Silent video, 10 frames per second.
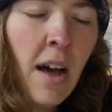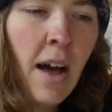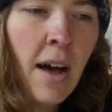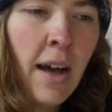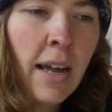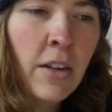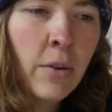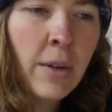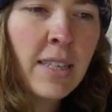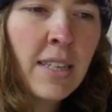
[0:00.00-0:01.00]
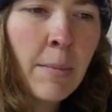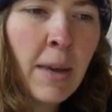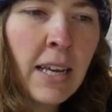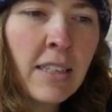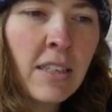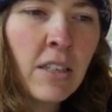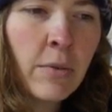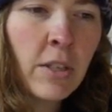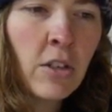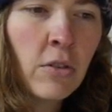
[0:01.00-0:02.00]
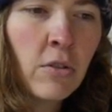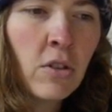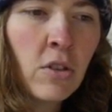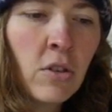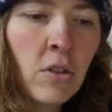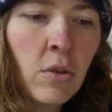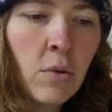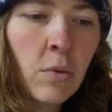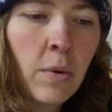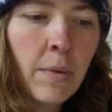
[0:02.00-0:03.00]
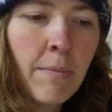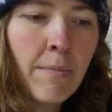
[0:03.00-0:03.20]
Uh, I know in some cases it was used to